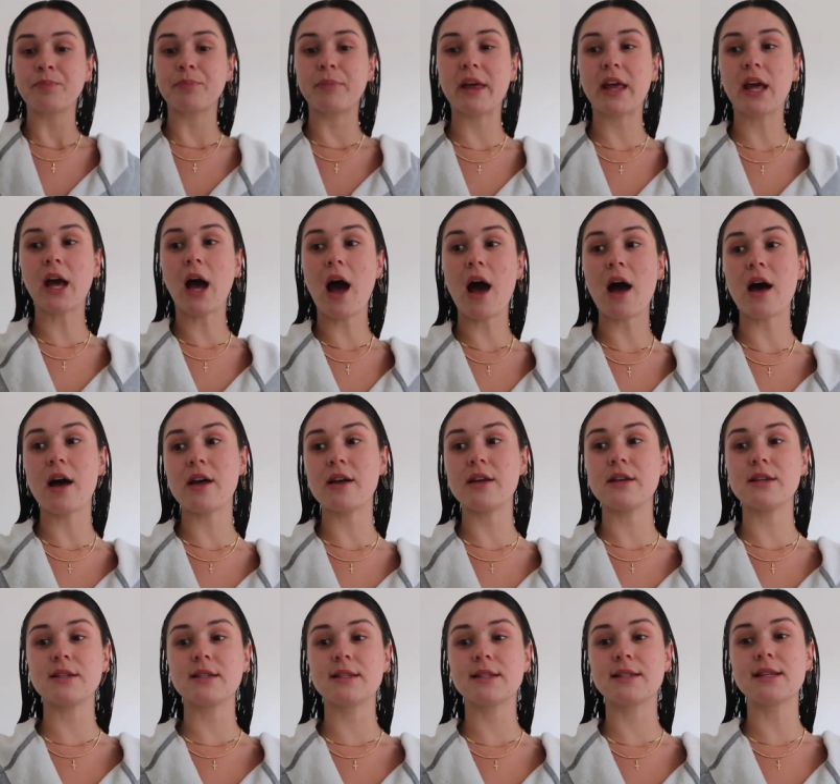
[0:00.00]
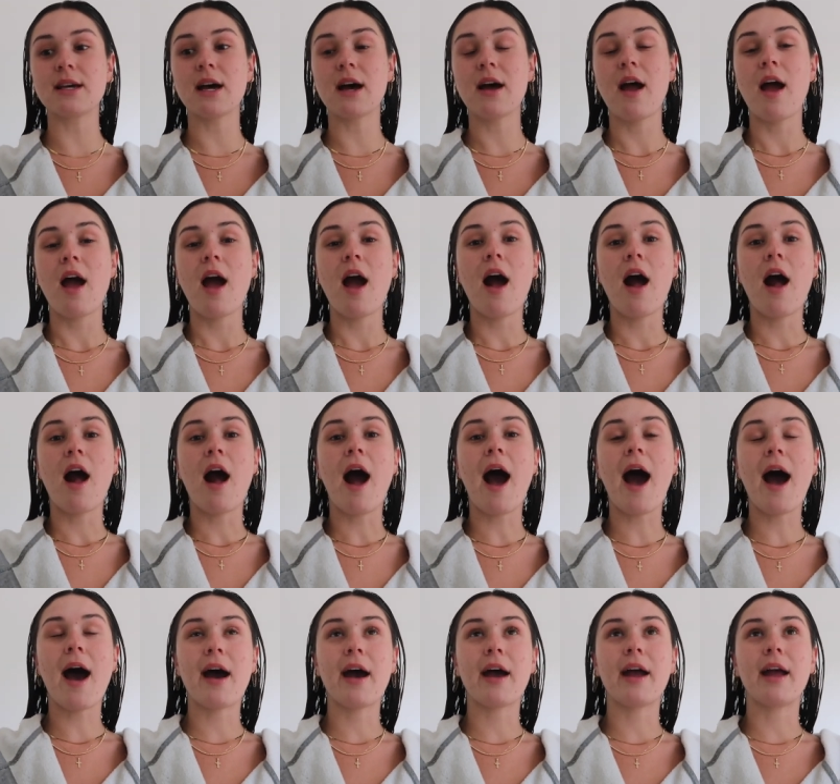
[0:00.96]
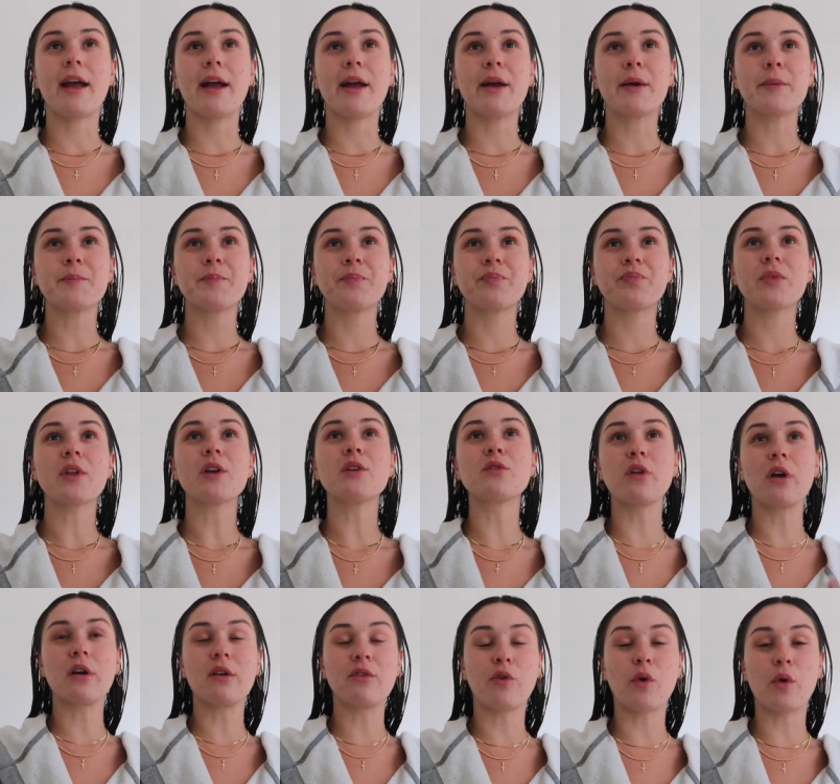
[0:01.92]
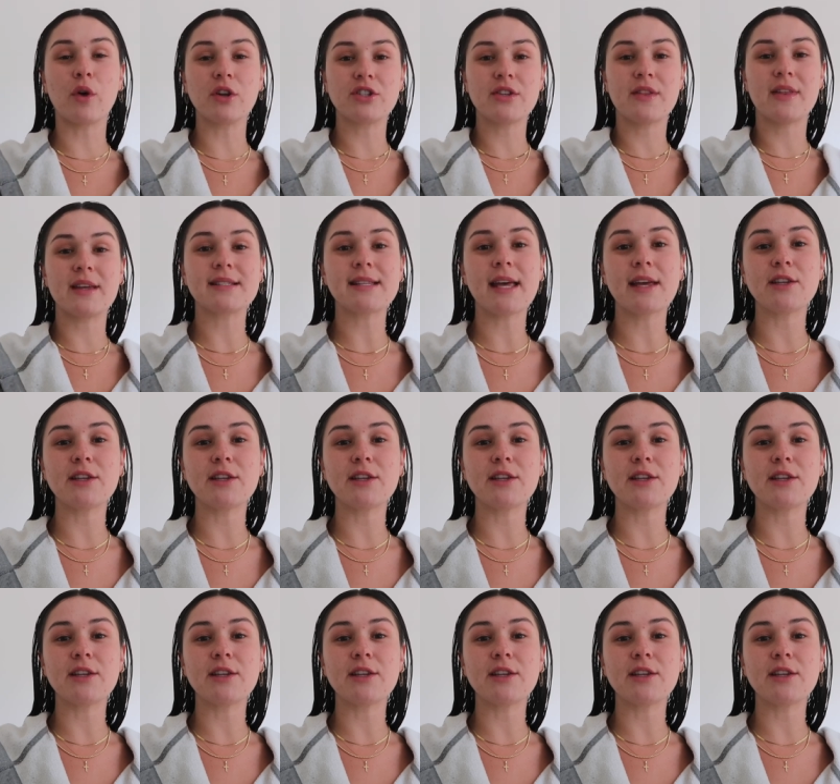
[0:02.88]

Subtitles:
because I look forward to this.